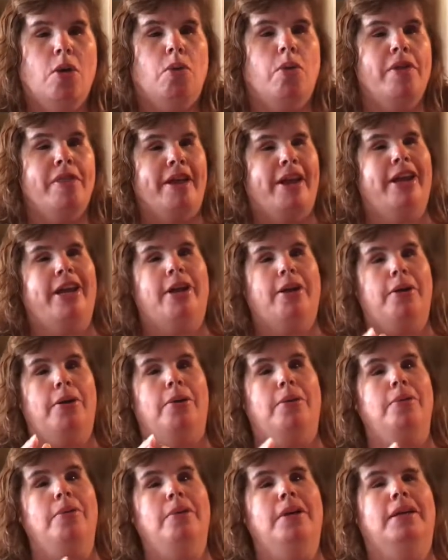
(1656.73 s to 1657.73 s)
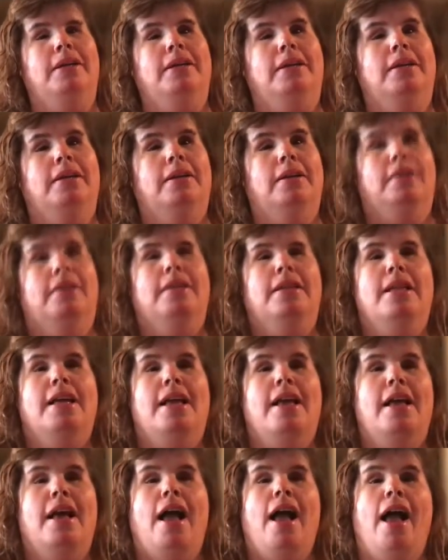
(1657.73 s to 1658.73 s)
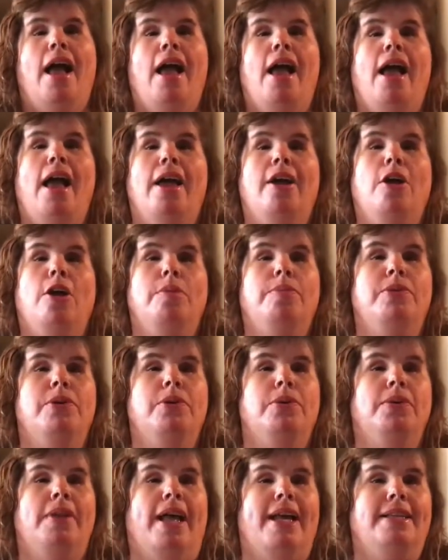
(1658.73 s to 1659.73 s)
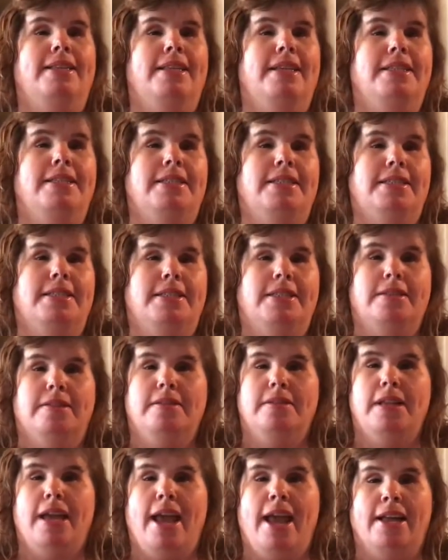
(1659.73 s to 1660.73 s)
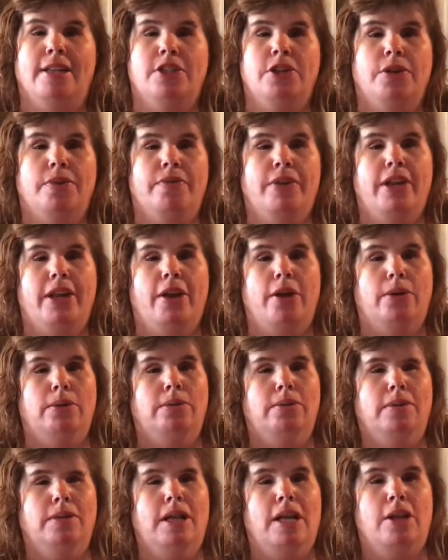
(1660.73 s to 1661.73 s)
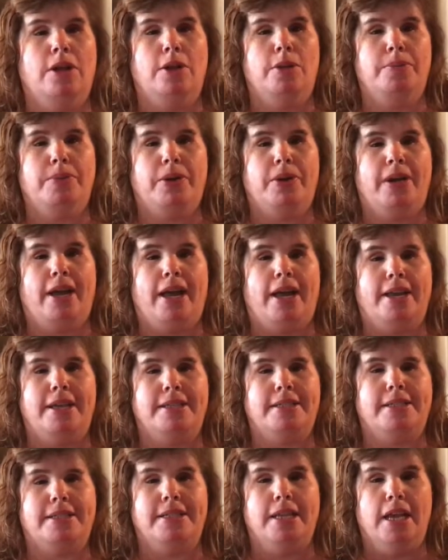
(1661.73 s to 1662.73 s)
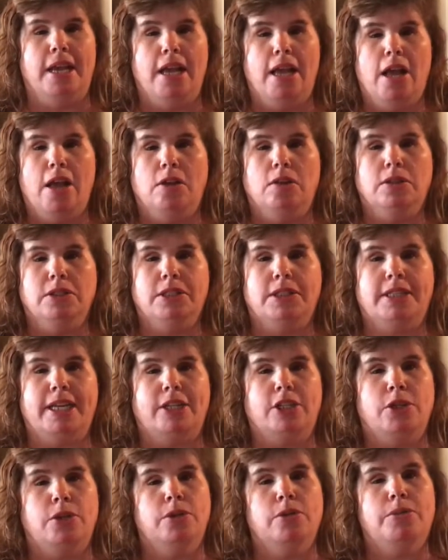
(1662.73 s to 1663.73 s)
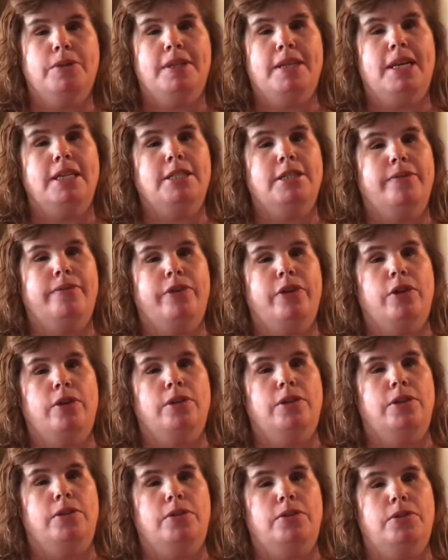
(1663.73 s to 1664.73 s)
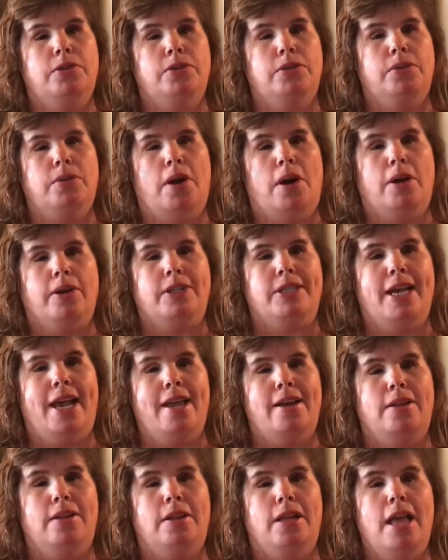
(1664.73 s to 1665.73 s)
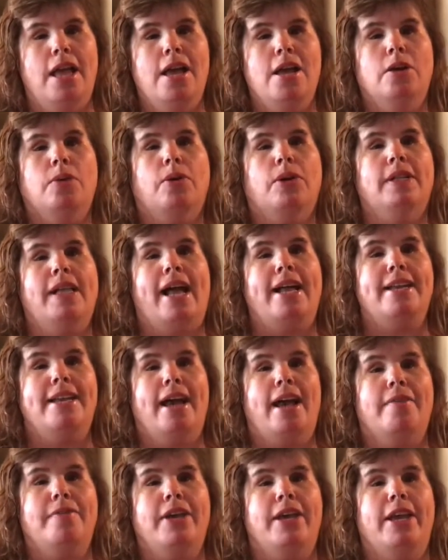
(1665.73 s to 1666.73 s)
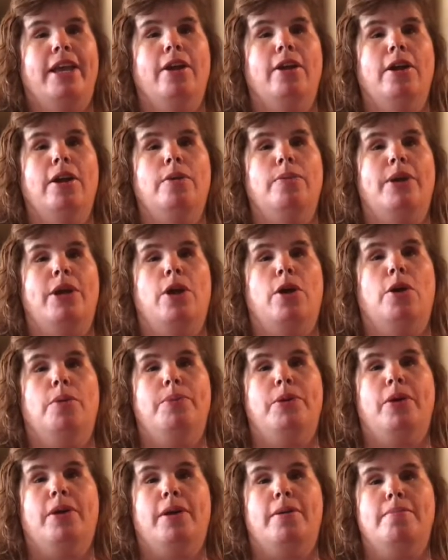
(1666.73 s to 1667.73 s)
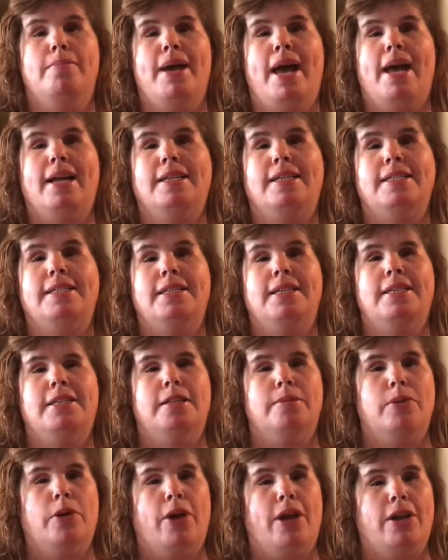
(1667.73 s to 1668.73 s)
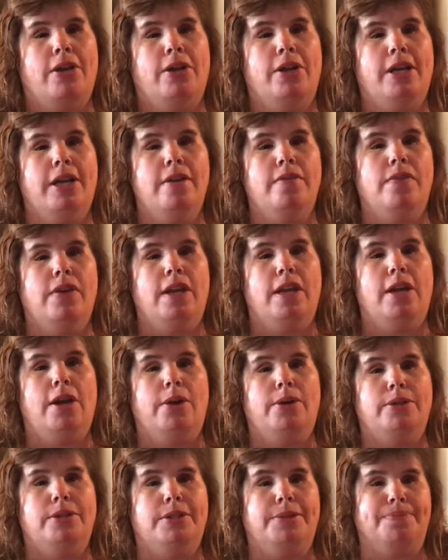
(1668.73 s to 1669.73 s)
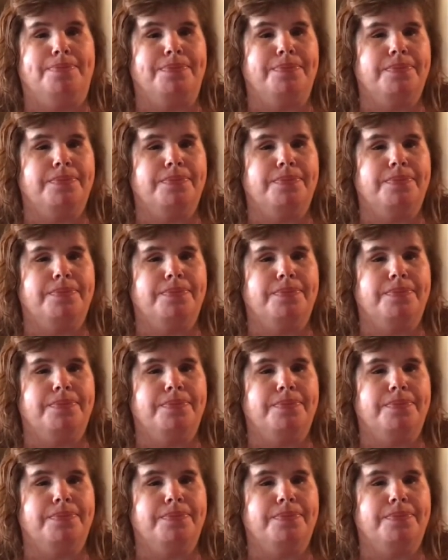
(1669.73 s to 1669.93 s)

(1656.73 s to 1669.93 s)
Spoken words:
Well, there you go. I hope you like this answer video. I hope you guys stay tuned with us if you're new to our channel. We're glad to have you here, and we hope you come back to see some great cooking videos.